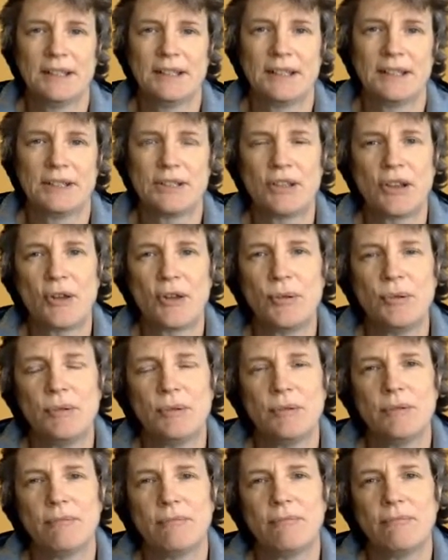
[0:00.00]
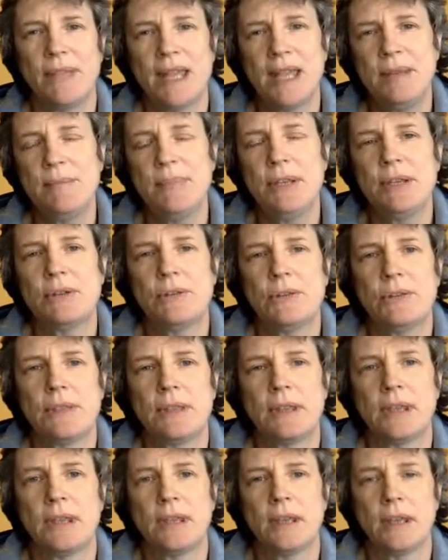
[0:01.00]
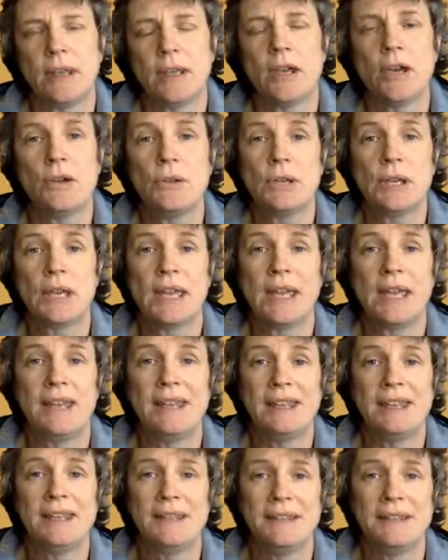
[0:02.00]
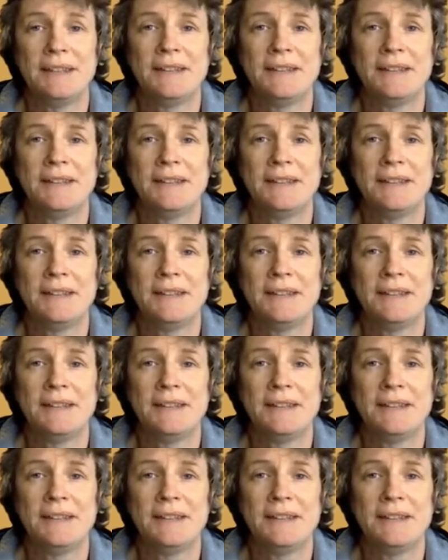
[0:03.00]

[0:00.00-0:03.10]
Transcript: So maybe you're thinking, okay,